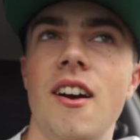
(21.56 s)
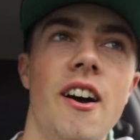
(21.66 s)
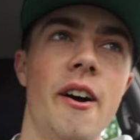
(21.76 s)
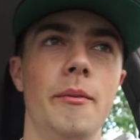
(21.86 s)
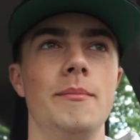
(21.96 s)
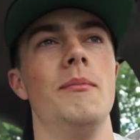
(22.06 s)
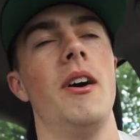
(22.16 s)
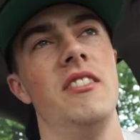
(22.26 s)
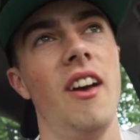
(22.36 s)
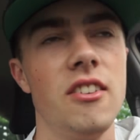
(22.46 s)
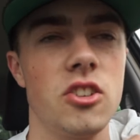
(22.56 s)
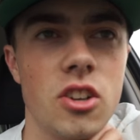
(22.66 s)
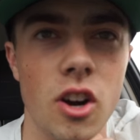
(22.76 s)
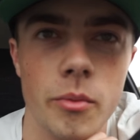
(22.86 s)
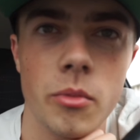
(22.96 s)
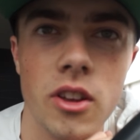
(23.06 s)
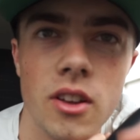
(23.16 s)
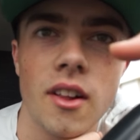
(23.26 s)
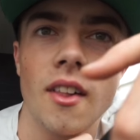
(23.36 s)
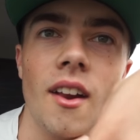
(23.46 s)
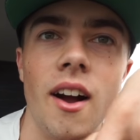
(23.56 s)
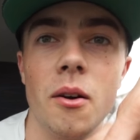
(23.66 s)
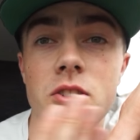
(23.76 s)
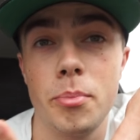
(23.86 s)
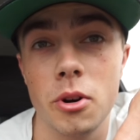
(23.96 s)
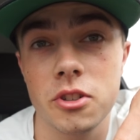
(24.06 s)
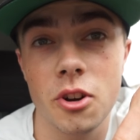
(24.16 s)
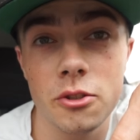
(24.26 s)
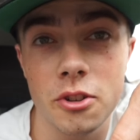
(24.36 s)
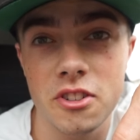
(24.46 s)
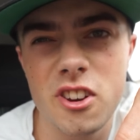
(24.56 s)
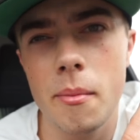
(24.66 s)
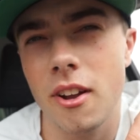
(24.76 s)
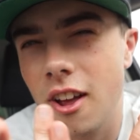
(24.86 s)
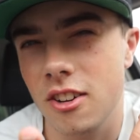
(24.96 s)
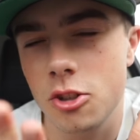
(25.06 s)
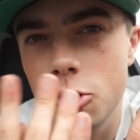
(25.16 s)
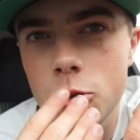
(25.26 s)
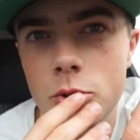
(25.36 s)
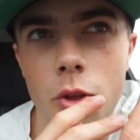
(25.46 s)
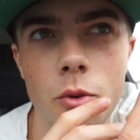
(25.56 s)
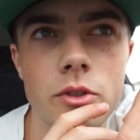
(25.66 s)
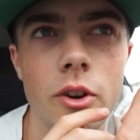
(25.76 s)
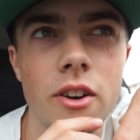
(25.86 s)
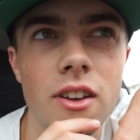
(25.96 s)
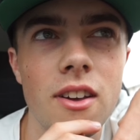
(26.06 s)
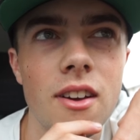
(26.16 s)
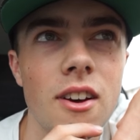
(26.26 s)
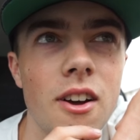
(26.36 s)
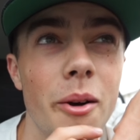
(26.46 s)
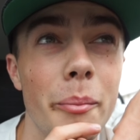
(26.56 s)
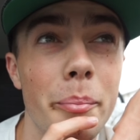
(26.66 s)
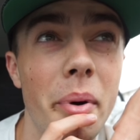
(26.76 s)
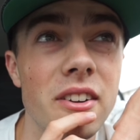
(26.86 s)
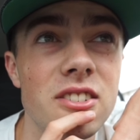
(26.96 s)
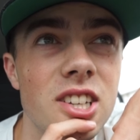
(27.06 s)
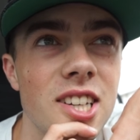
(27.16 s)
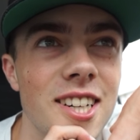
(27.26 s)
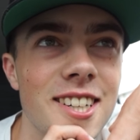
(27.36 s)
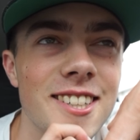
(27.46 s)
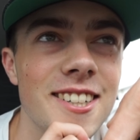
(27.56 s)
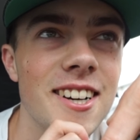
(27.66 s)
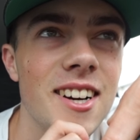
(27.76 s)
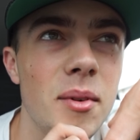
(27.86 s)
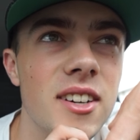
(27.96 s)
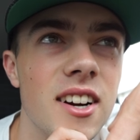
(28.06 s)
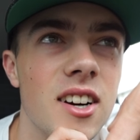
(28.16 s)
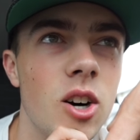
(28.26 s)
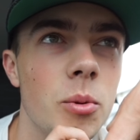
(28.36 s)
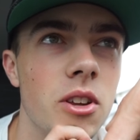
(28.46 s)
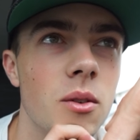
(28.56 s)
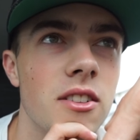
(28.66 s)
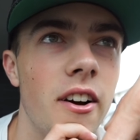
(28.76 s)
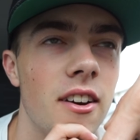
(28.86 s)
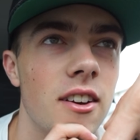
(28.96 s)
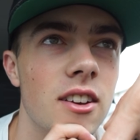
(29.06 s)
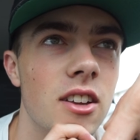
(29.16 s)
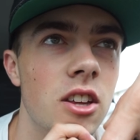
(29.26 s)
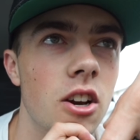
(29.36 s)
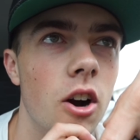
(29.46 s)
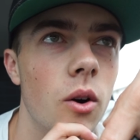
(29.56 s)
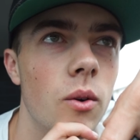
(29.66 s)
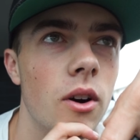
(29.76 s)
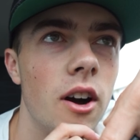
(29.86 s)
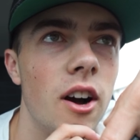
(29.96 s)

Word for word: My dad just called me. I was supposed to go to the gym at like 2:30, but my dad called me. He was like, yo,